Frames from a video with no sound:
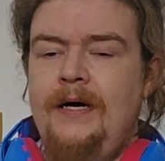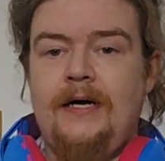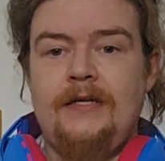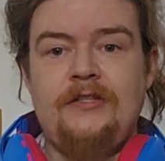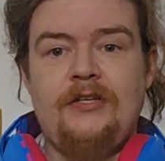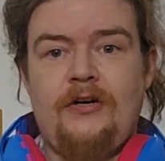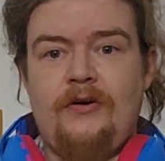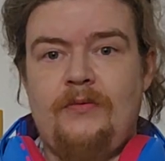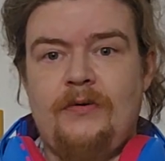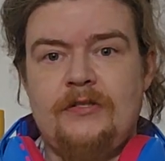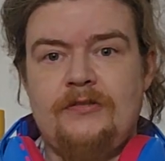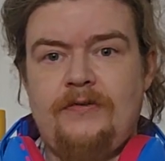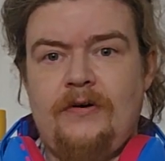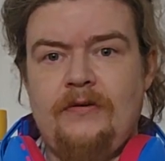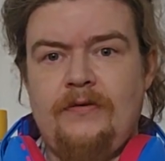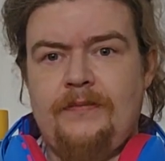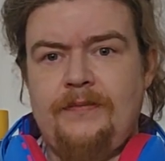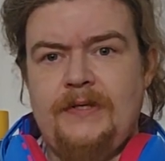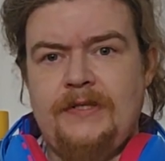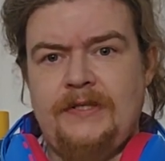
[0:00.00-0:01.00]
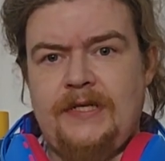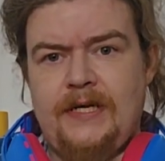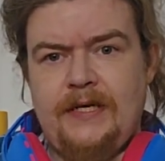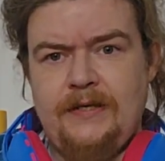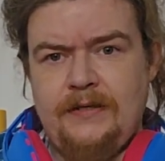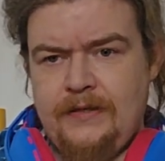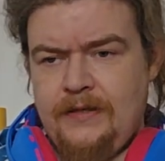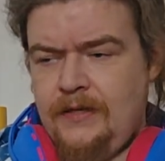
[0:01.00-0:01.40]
Don't know what's wrong with me today.